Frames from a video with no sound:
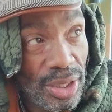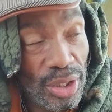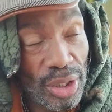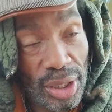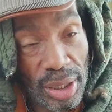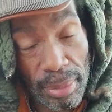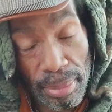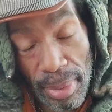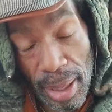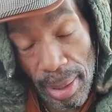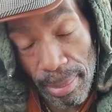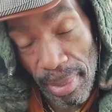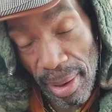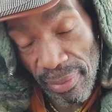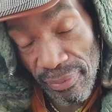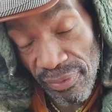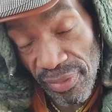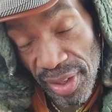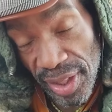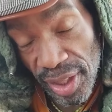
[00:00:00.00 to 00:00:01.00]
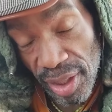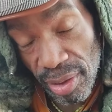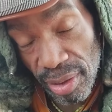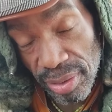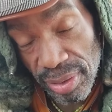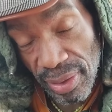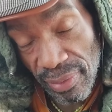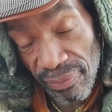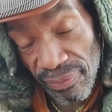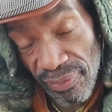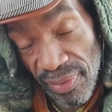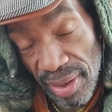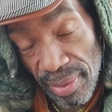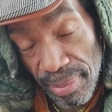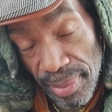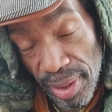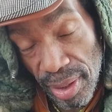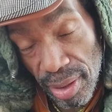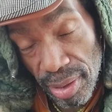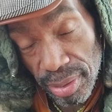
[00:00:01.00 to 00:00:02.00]
You can buy my videos on
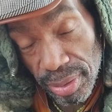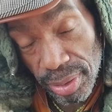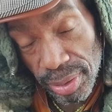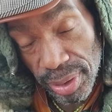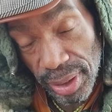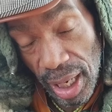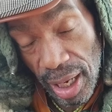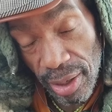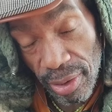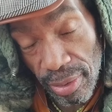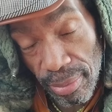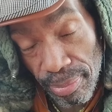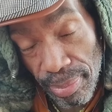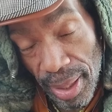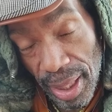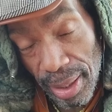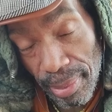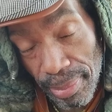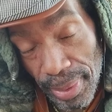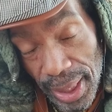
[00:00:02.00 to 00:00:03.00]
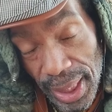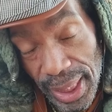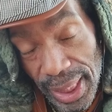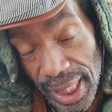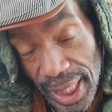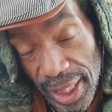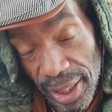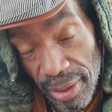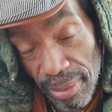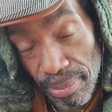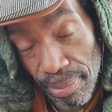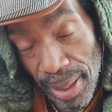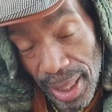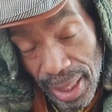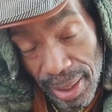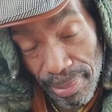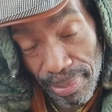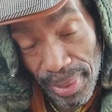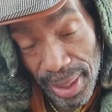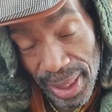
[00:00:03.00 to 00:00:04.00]
Vimeo, on compatibility and
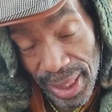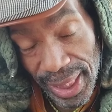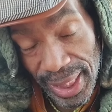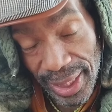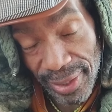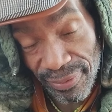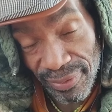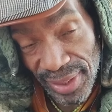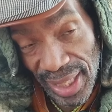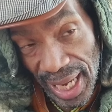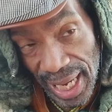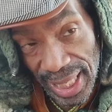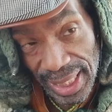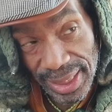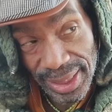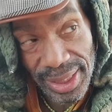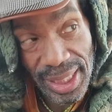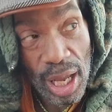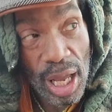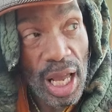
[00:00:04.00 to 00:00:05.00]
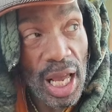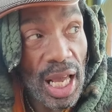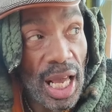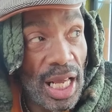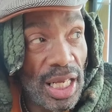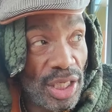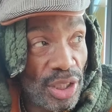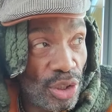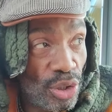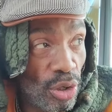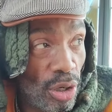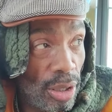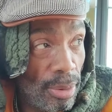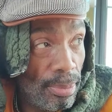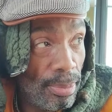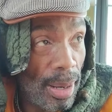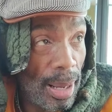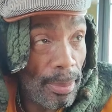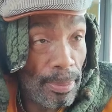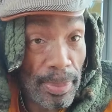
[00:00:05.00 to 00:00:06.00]
incompatibility of signs, and
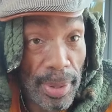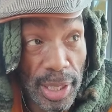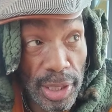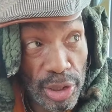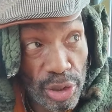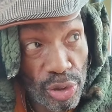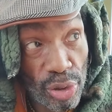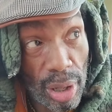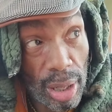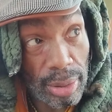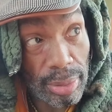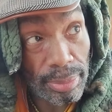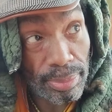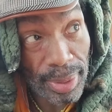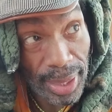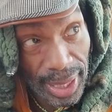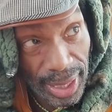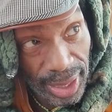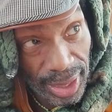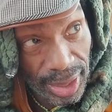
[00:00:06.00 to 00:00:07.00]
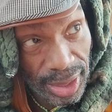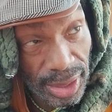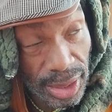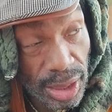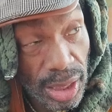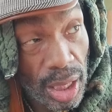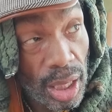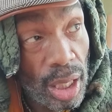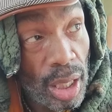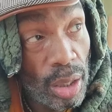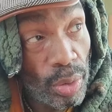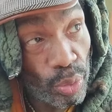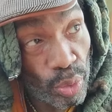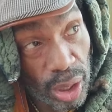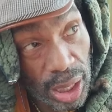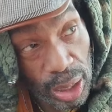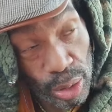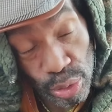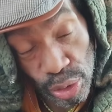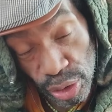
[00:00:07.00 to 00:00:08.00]
join my Patreon page
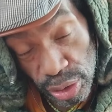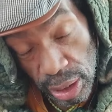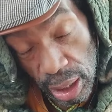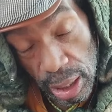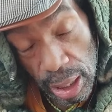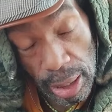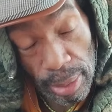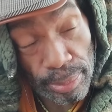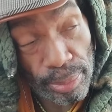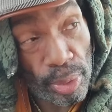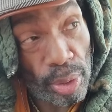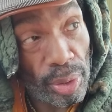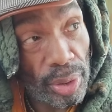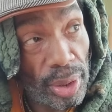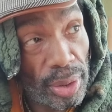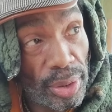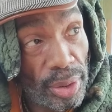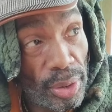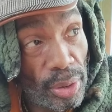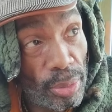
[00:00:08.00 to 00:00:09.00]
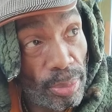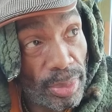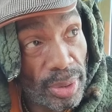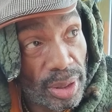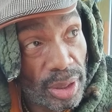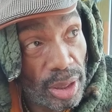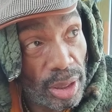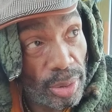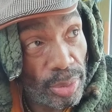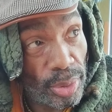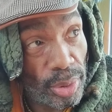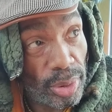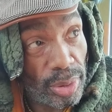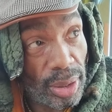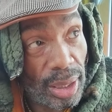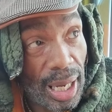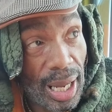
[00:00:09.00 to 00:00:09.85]
where I will start uploading new material.